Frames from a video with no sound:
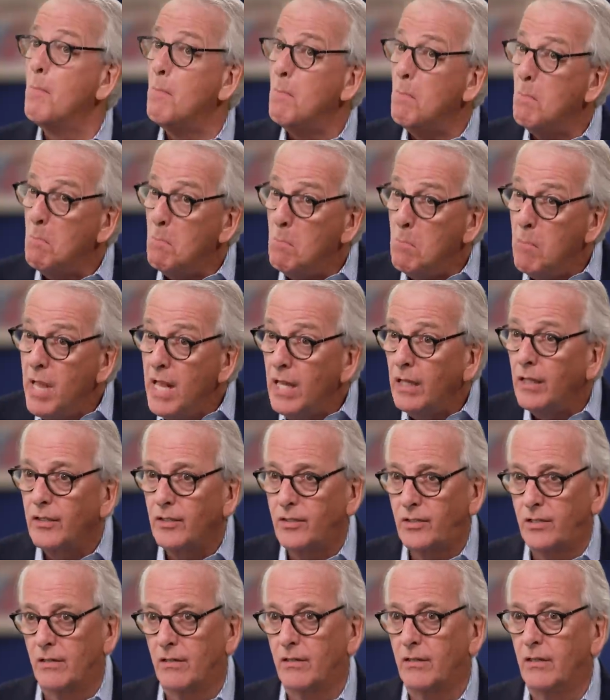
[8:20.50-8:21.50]

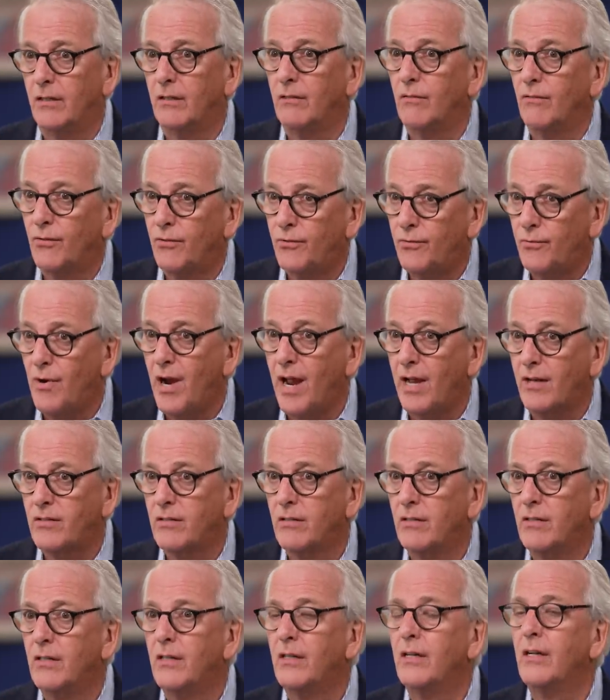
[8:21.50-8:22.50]
military threat,
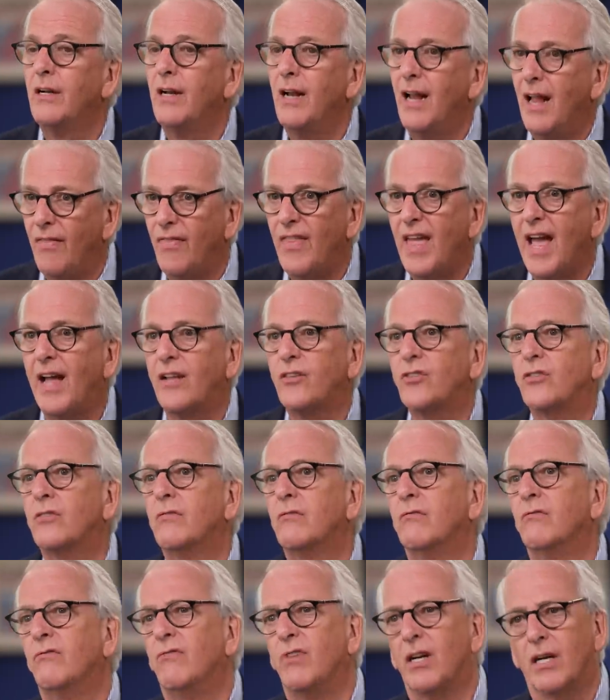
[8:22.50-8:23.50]
and that's
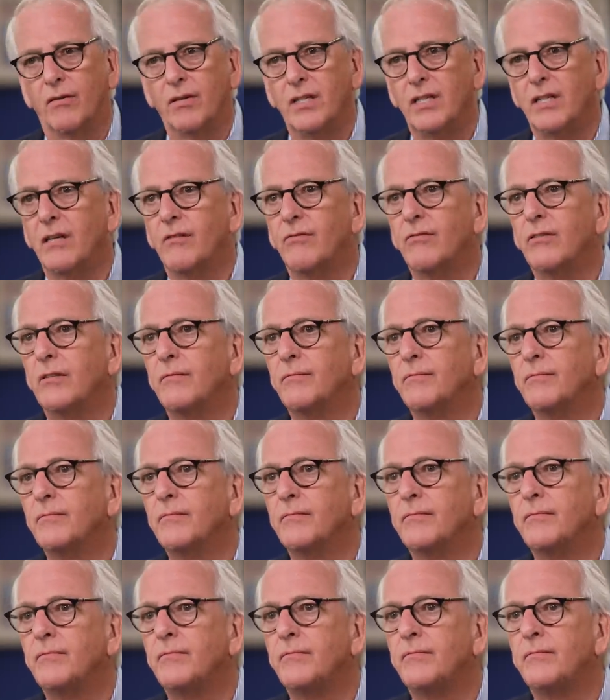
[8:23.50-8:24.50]
very different.
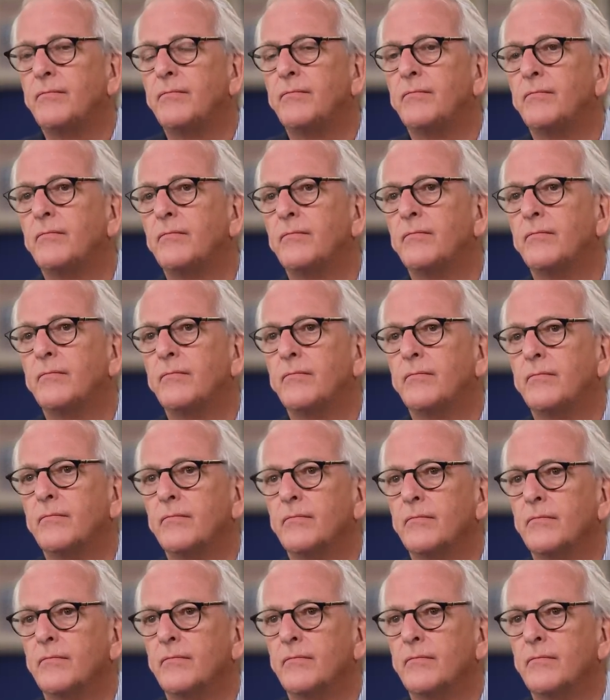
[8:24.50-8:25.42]
What we're saying